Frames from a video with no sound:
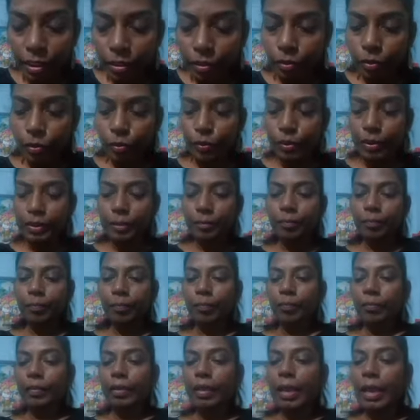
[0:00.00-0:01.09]
included.
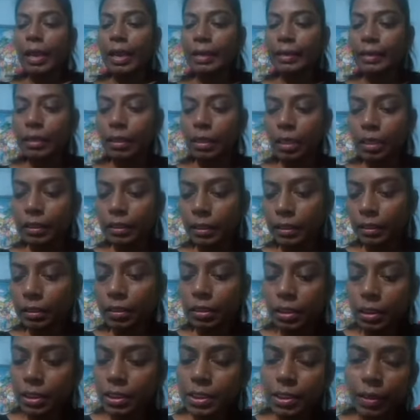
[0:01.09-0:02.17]
And then
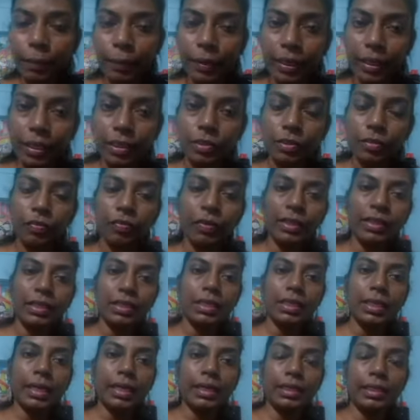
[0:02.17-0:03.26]
third is imitation, where the
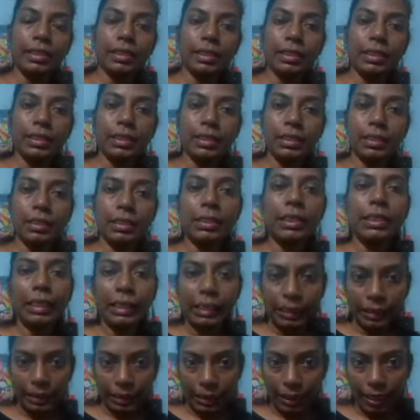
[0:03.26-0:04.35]
child is
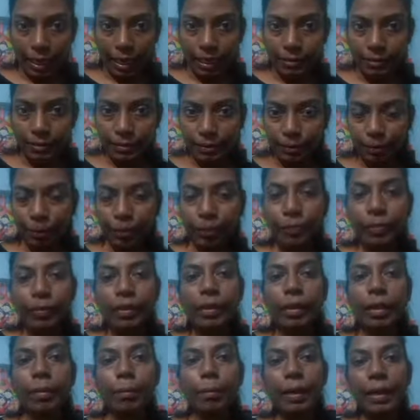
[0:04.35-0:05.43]
sitting in class,
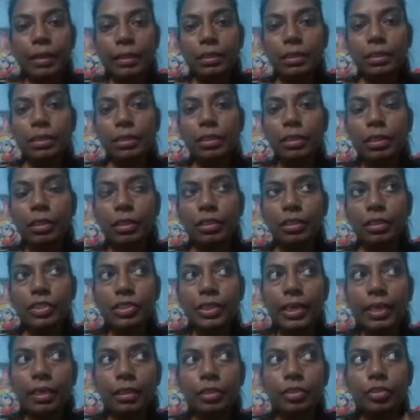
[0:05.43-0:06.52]
but the
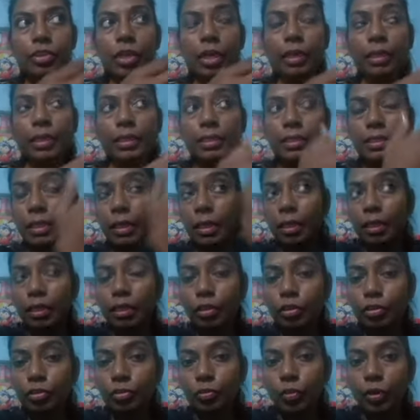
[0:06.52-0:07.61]
child is not listening
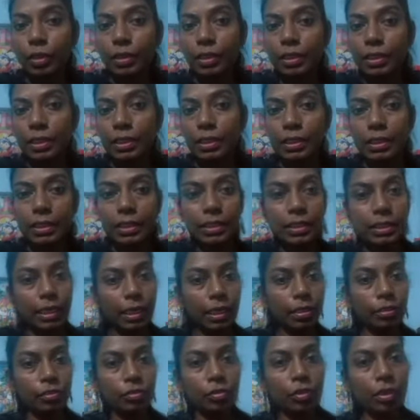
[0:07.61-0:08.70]
to what the teacher is
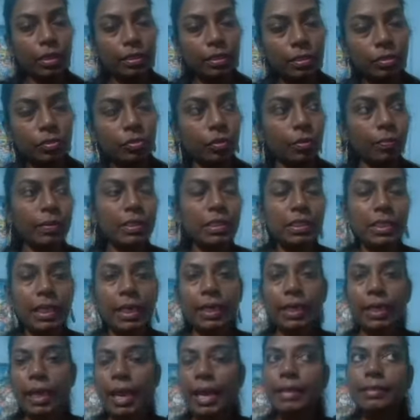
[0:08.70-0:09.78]
saying to others. The
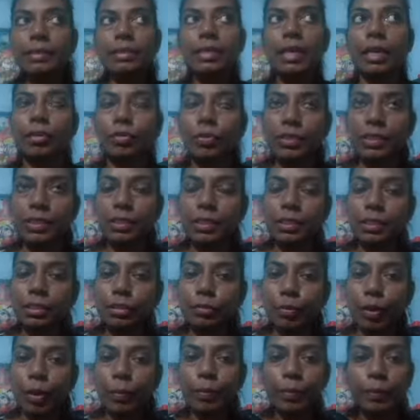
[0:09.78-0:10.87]
child has shadow assistants
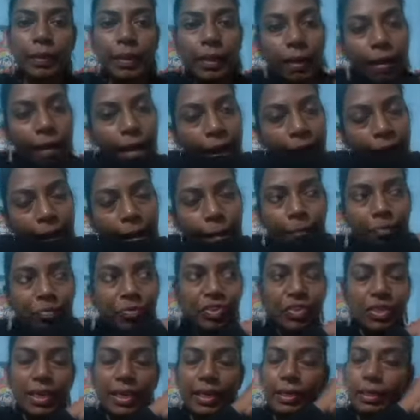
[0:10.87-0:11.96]
probably. The
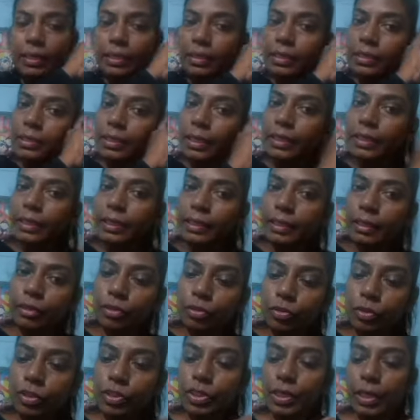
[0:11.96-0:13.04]
child is attending
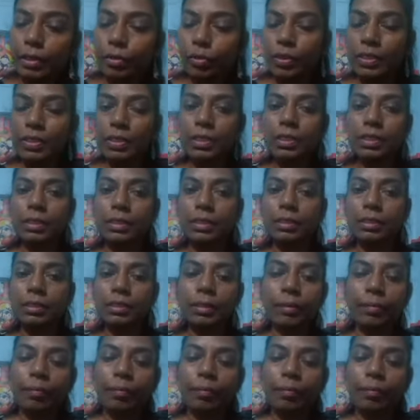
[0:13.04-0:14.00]
to the shadow assistant.